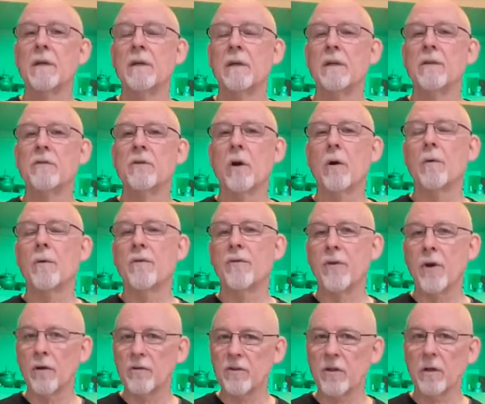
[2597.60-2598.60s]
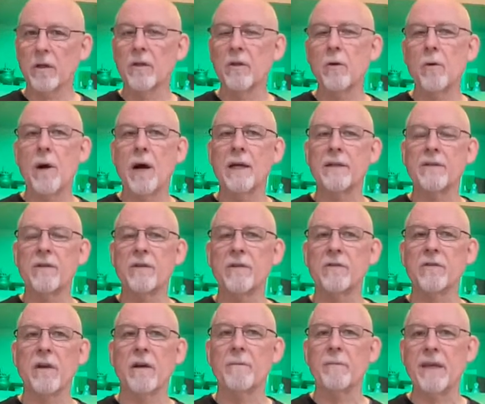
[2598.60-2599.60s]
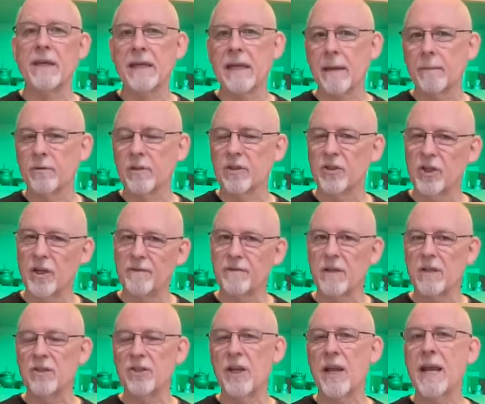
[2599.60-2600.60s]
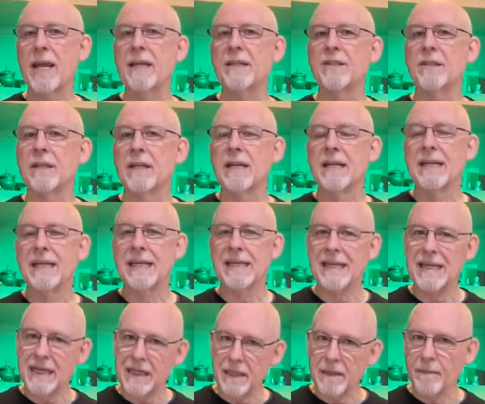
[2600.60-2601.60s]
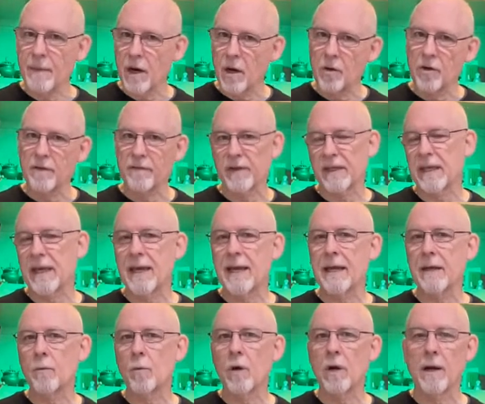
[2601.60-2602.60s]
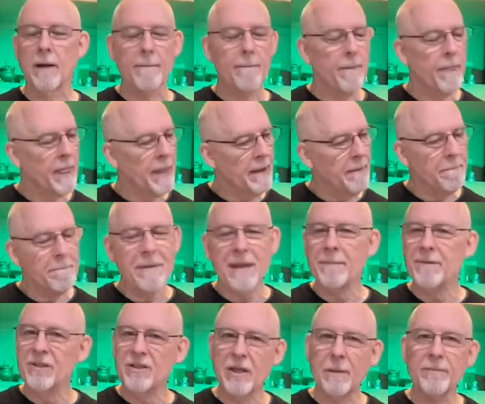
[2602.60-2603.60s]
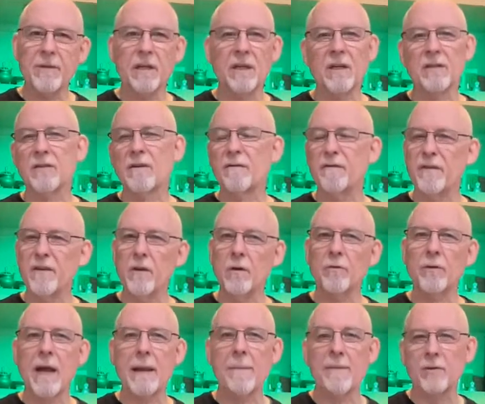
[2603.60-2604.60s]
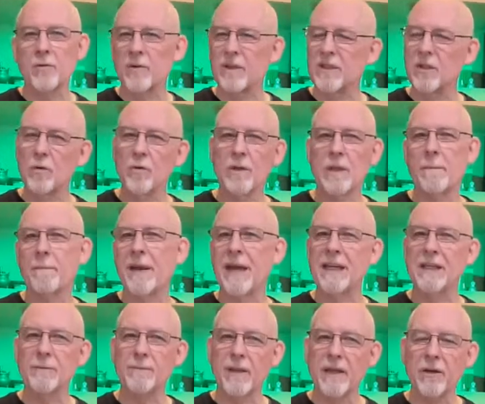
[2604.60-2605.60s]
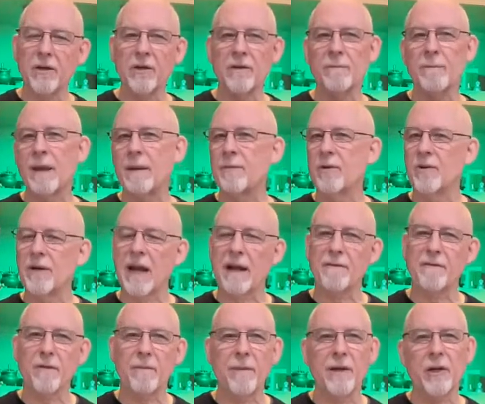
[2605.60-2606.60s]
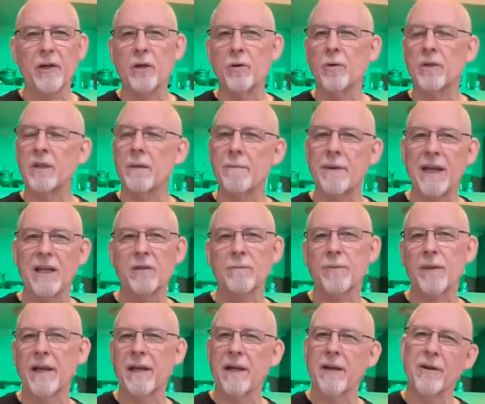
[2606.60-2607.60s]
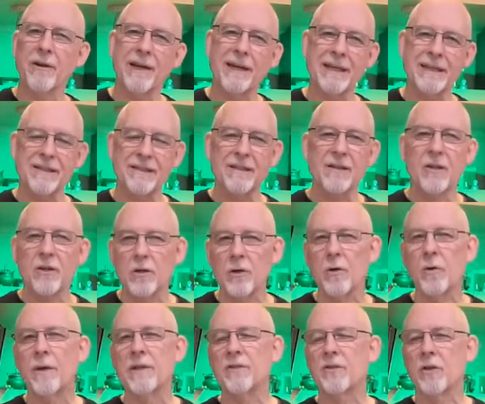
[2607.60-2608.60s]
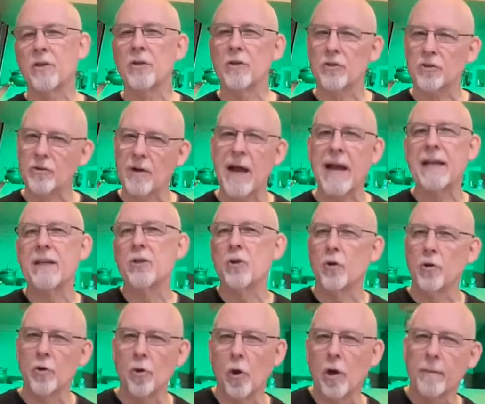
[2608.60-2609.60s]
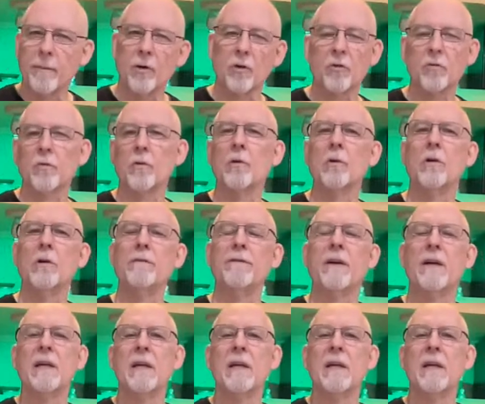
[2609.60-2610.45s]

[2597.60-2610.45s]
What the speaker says: So those little nuances of being able to shift and change in the mode of a gig where maybe something doesn't feel right between you and the bass player, or maybe you're not familiar with the bass player and it's new, and so you're trying your normal groove